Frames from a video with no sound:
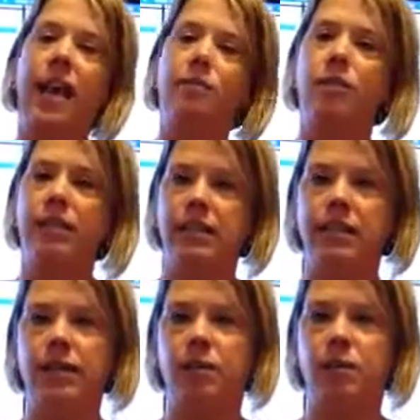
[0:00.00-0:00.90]
after the
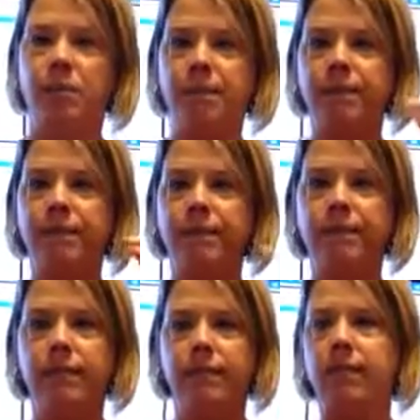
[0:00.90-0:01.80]
signal.
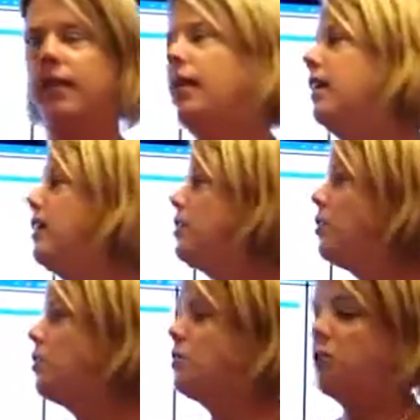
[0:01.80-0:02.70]

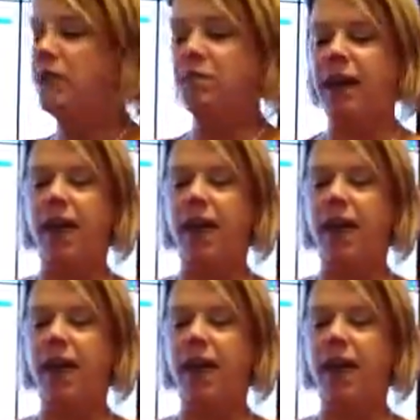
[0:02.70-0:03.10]
So students might